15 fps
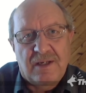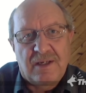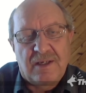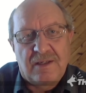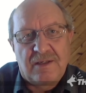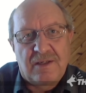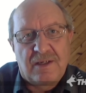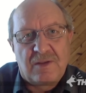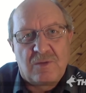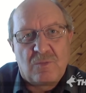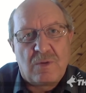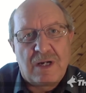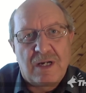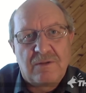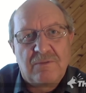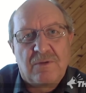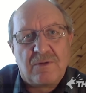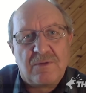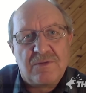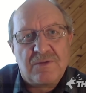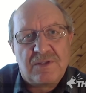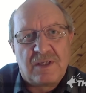And uh, the
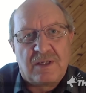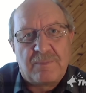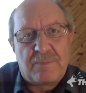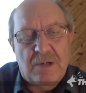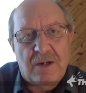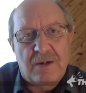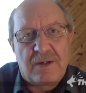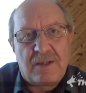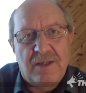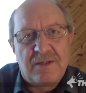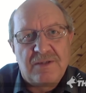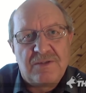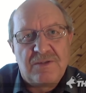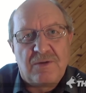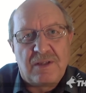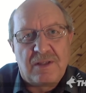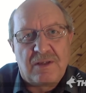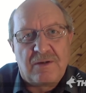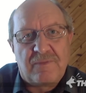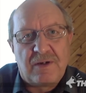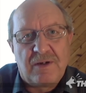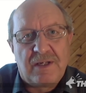Wildrose uh, Party is doing
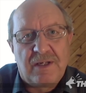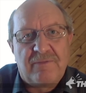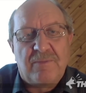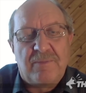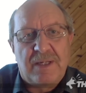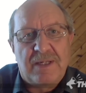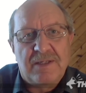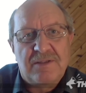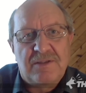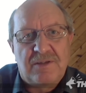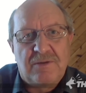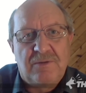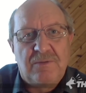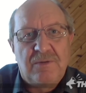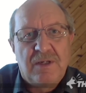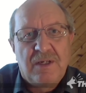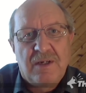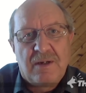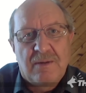their very level best to